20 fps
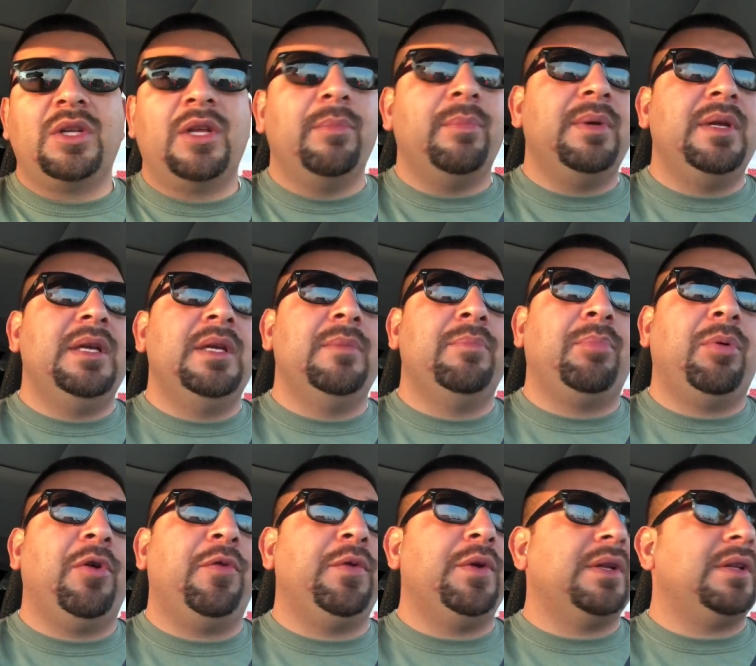can be
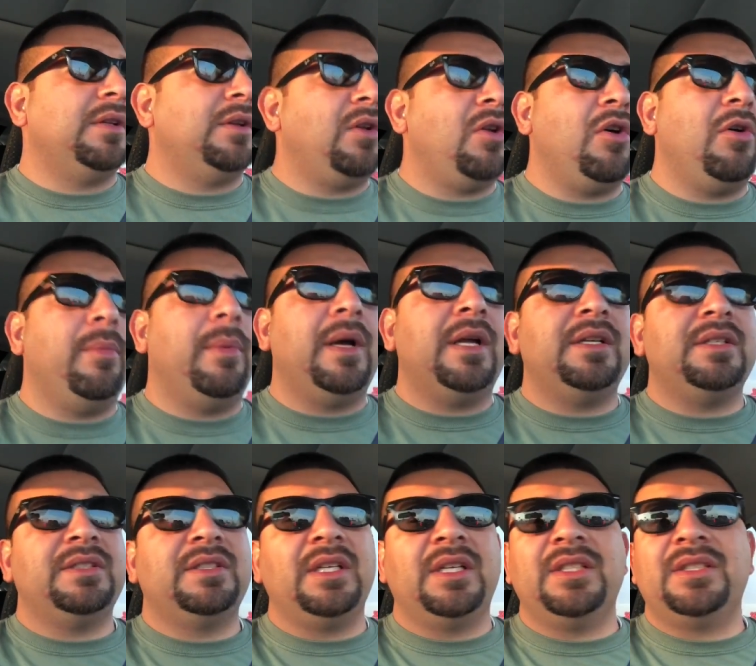perfect law-abiding
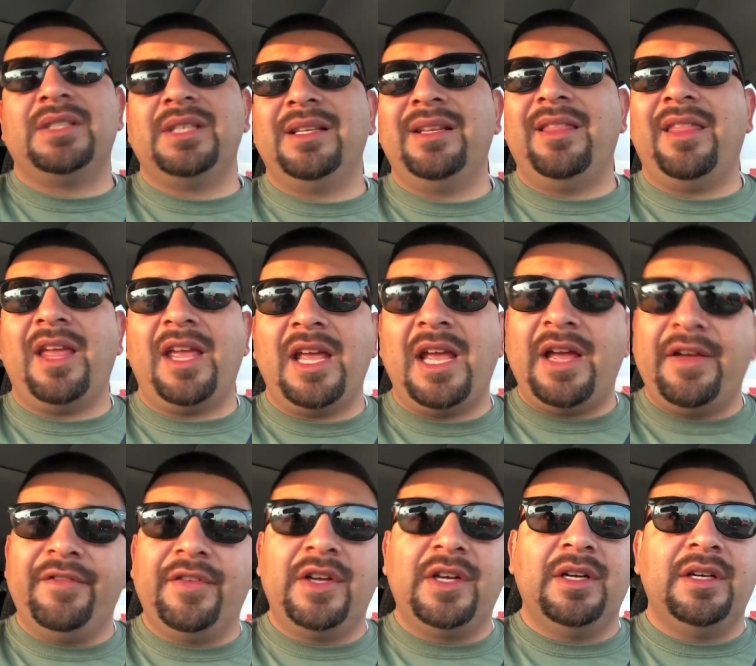citizen. They have
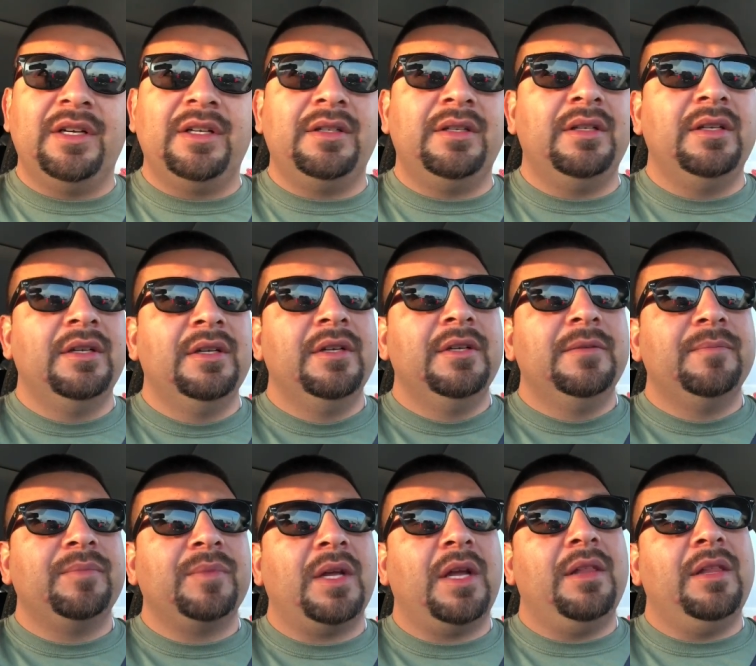a gun,
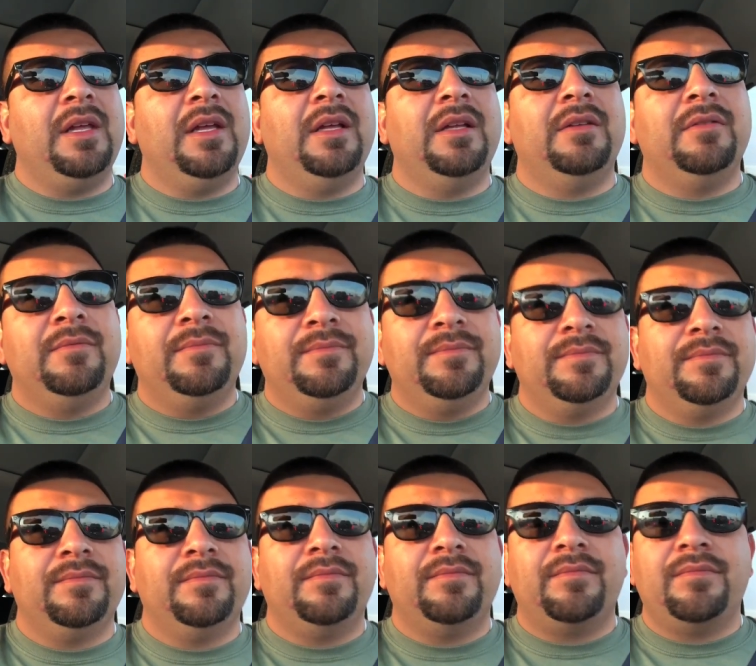and then
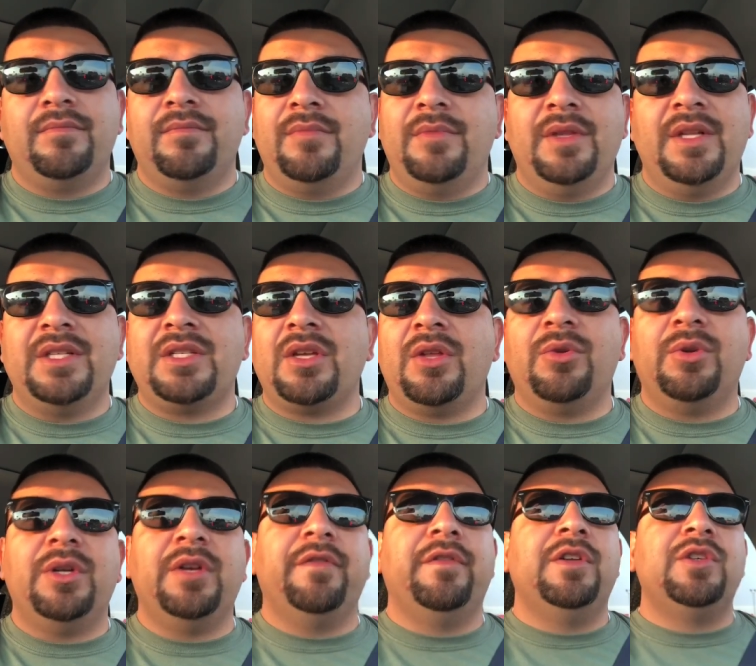this other
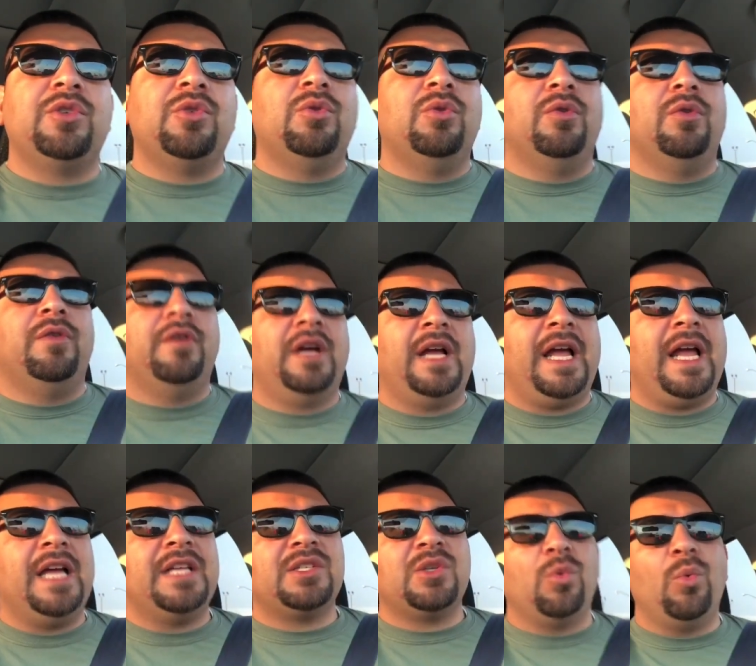individual
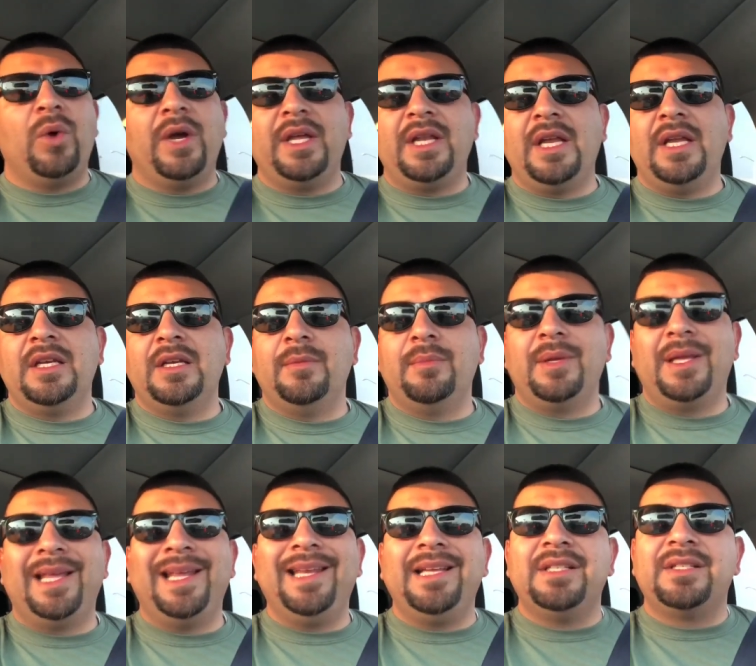has a way to end up
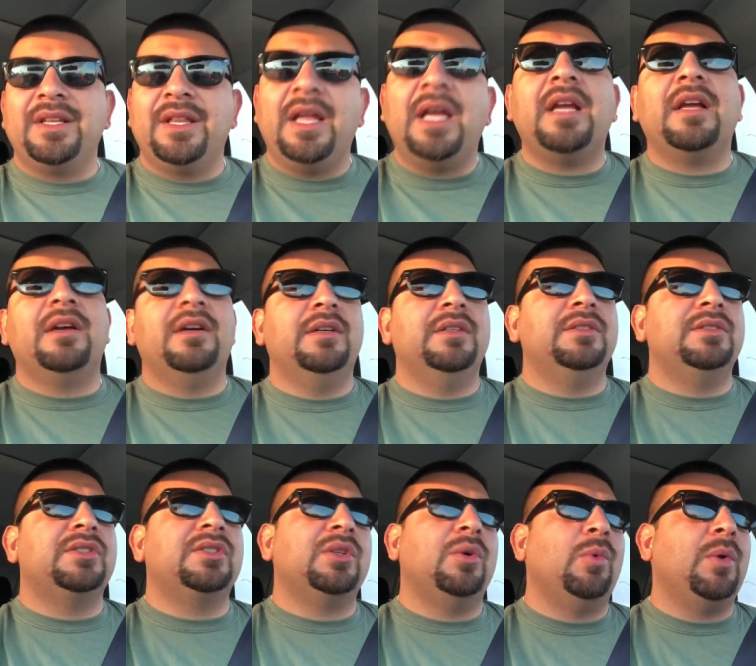getting to that gun.
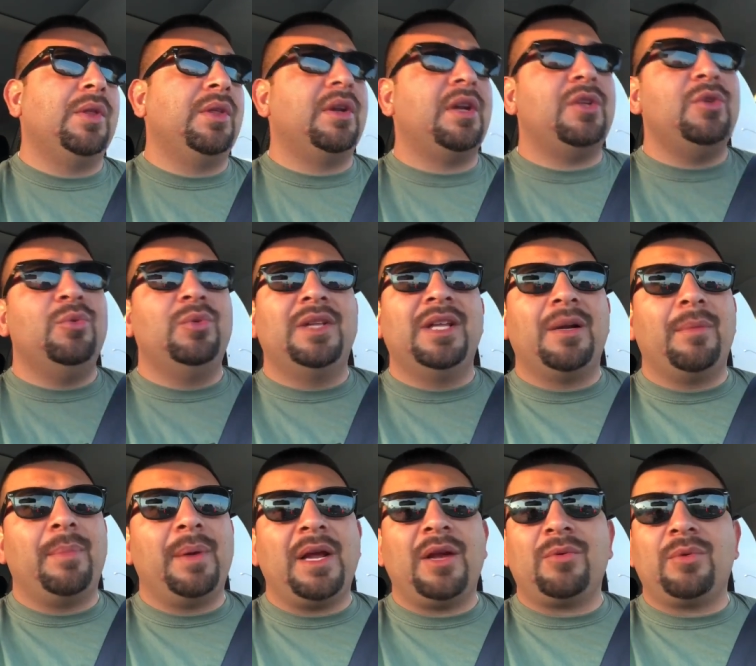So whether or not you did a
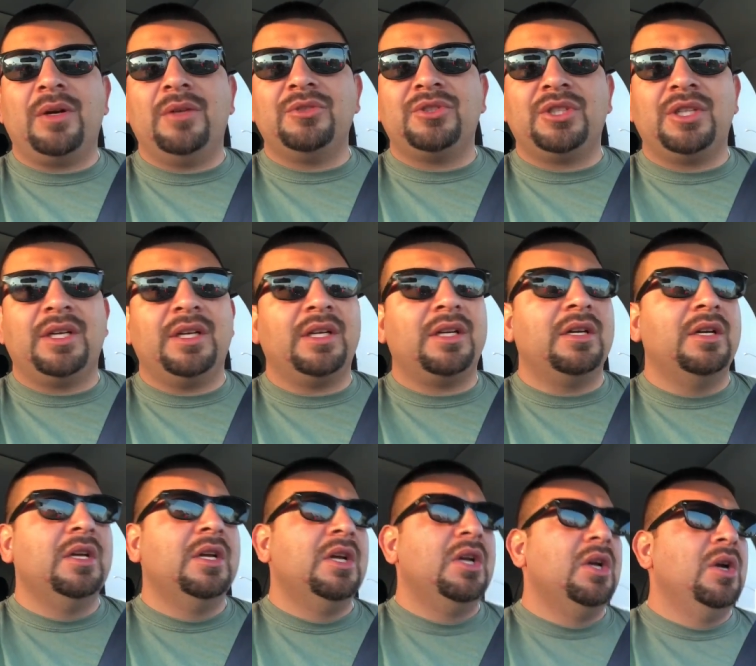background check,
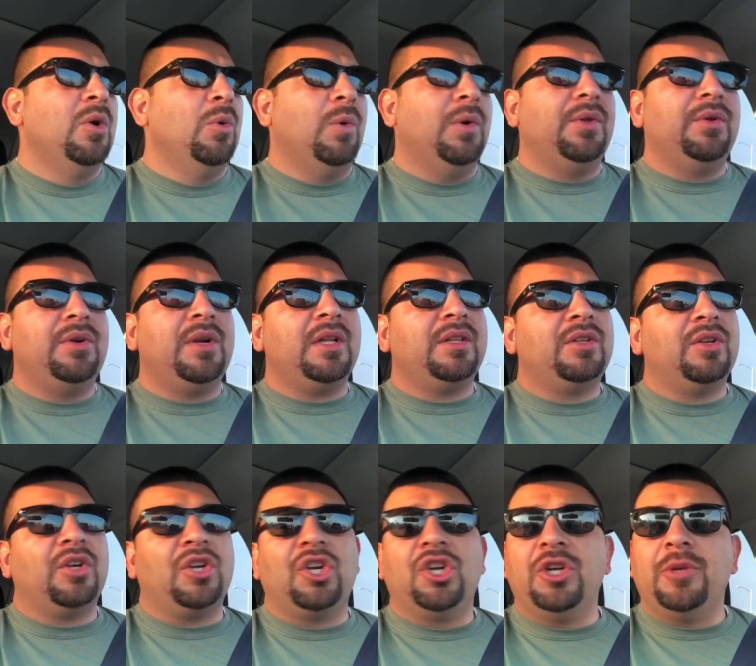whether or not they're
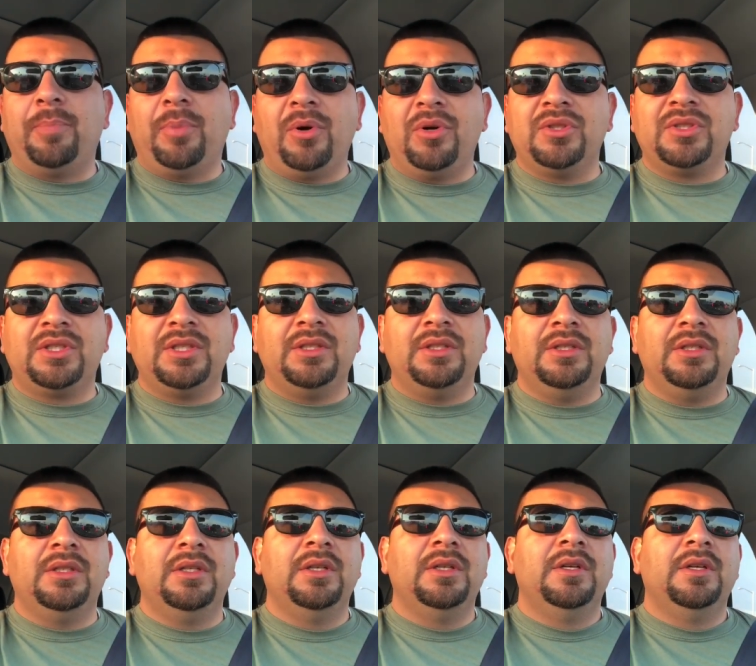a good person,
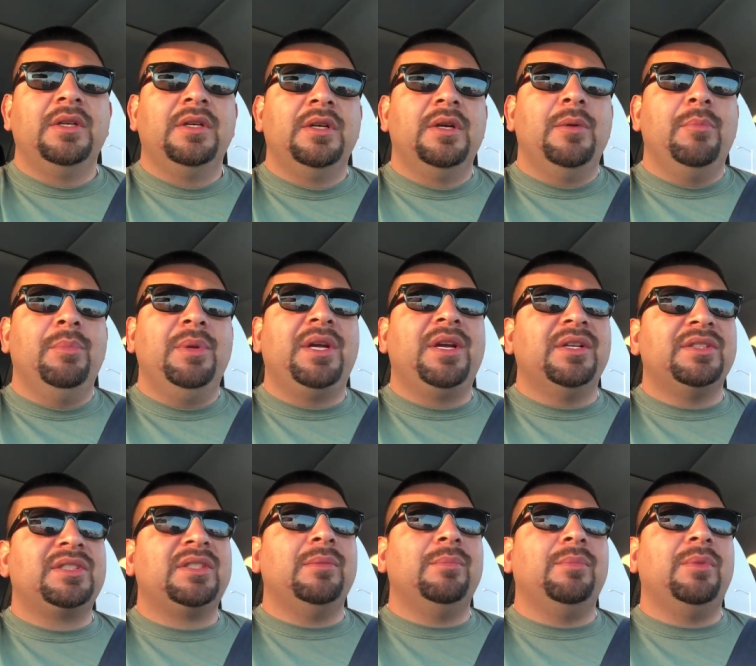because
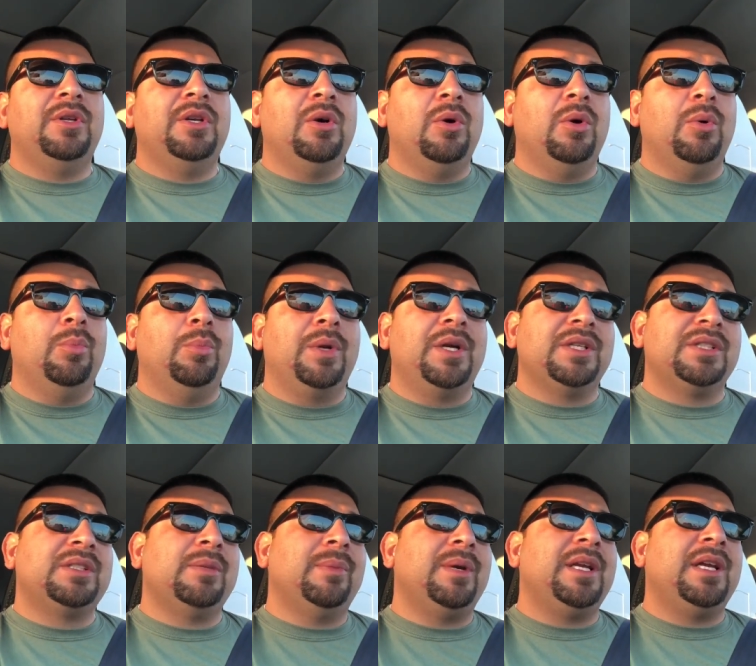some you know because
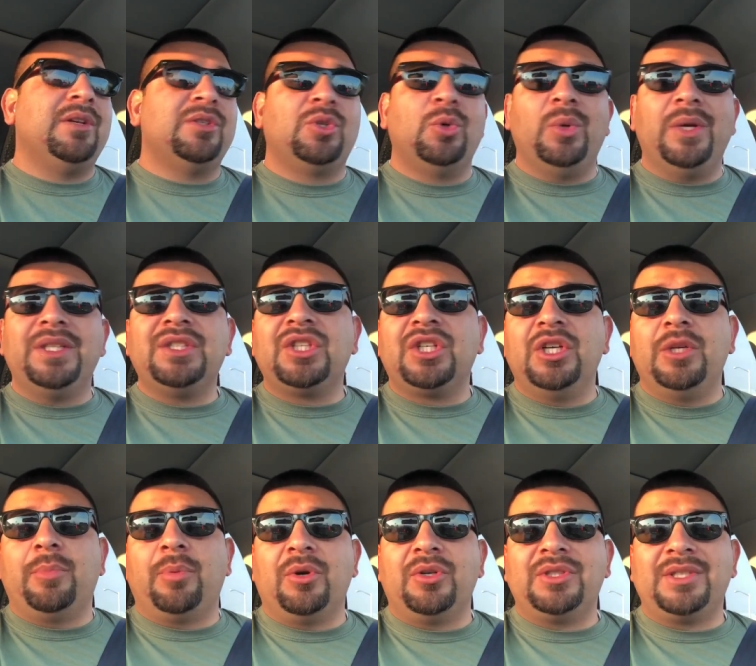somebody else who is a good
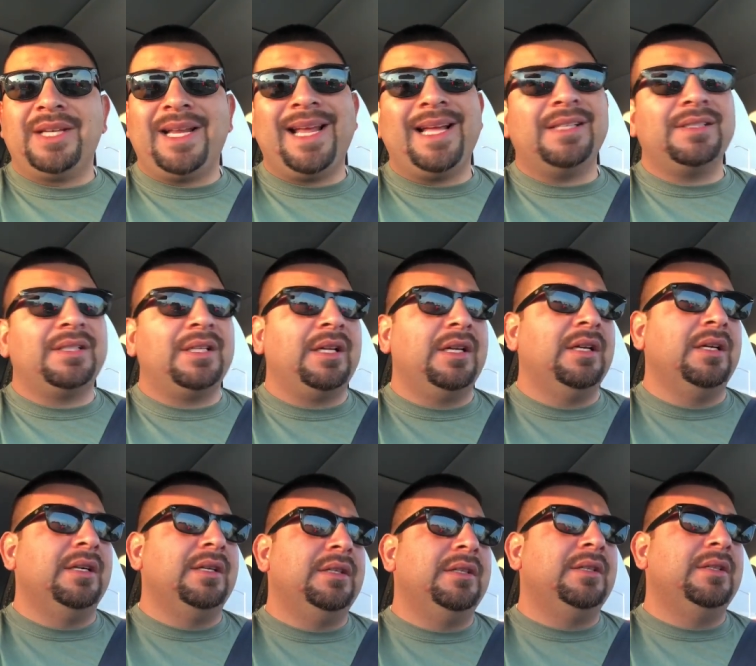person has the
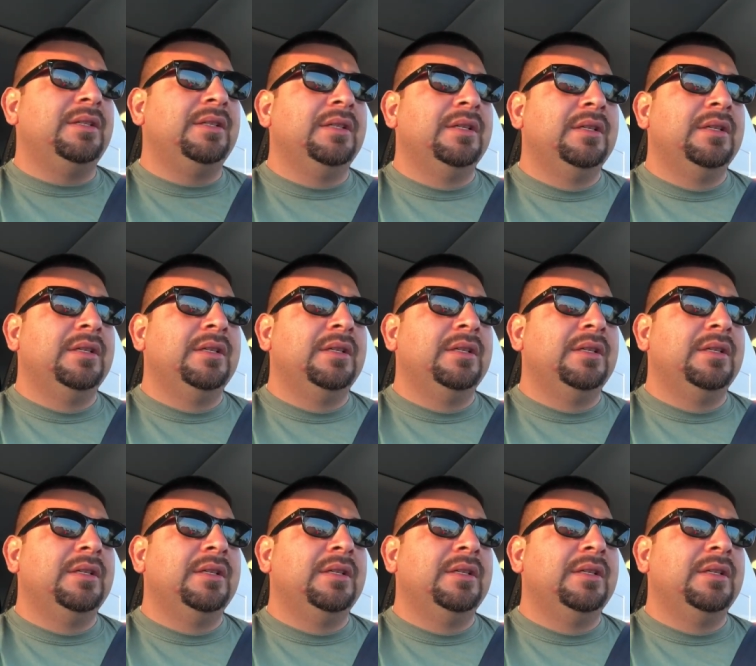gun.